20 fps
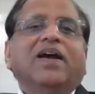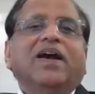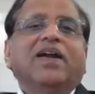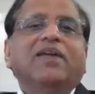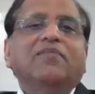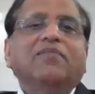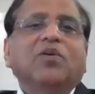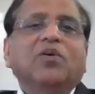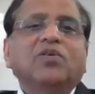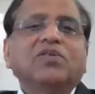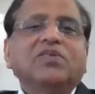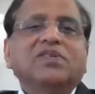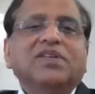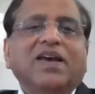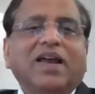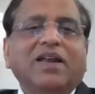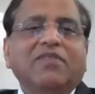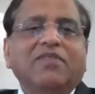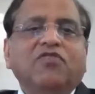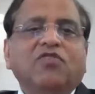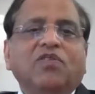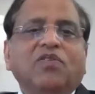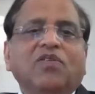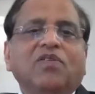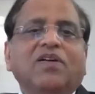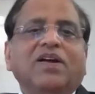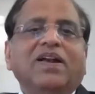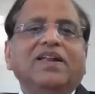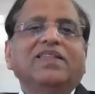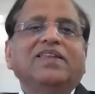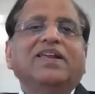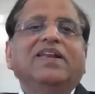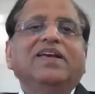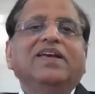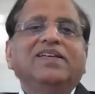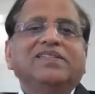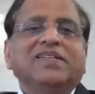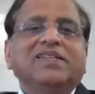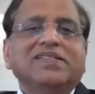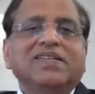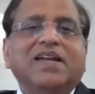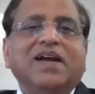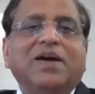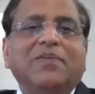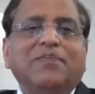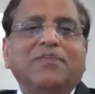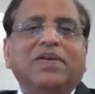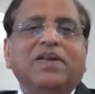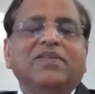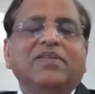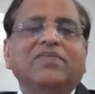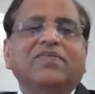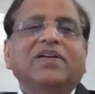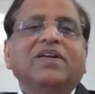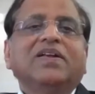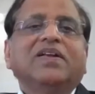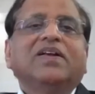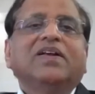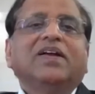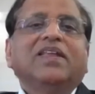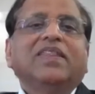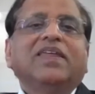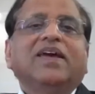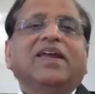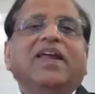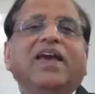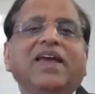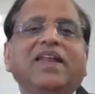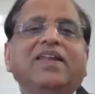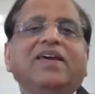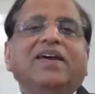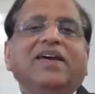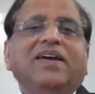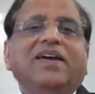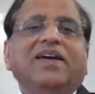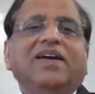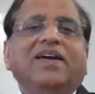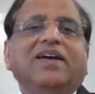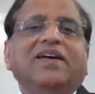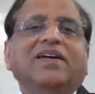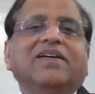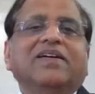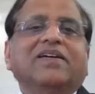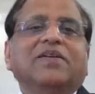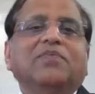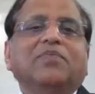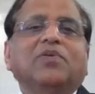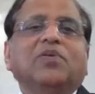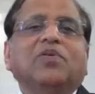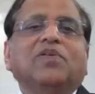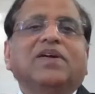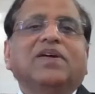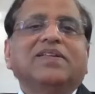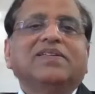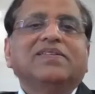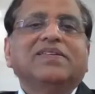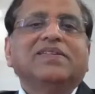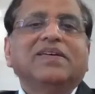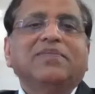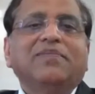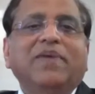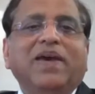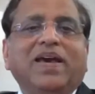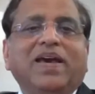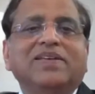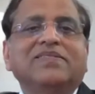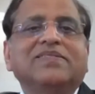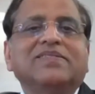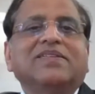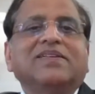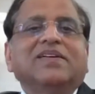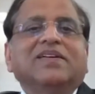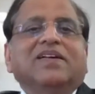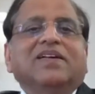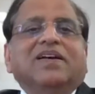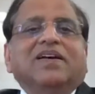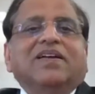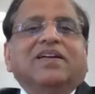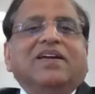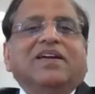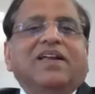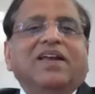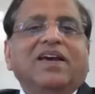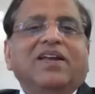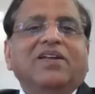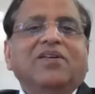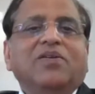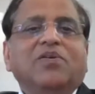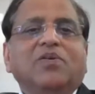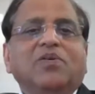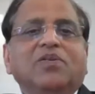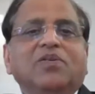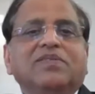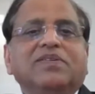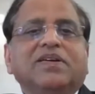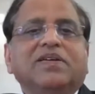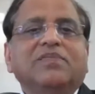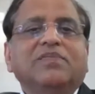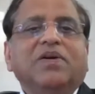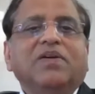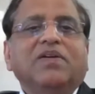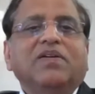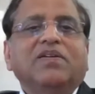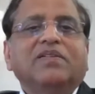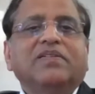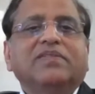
and most helpful and the least disruptive than any cryptocurrency based retail or wholesale model.